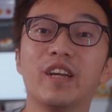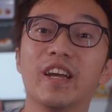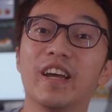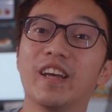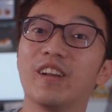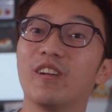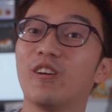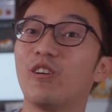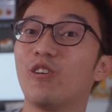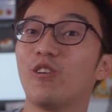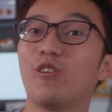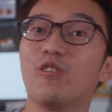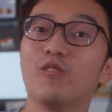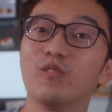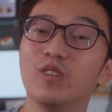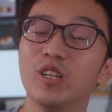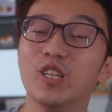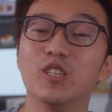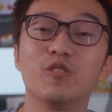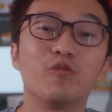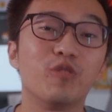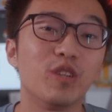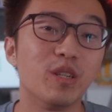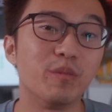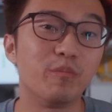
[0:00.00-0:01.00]
get all
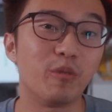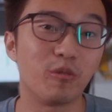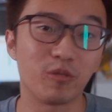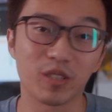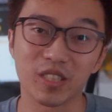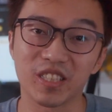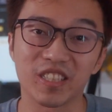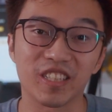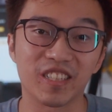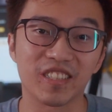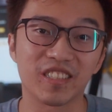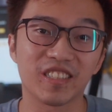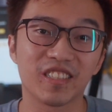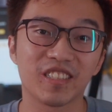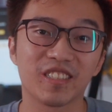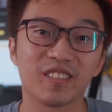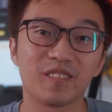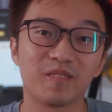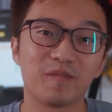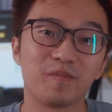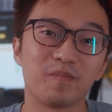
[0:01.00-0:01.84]
these free bonuses.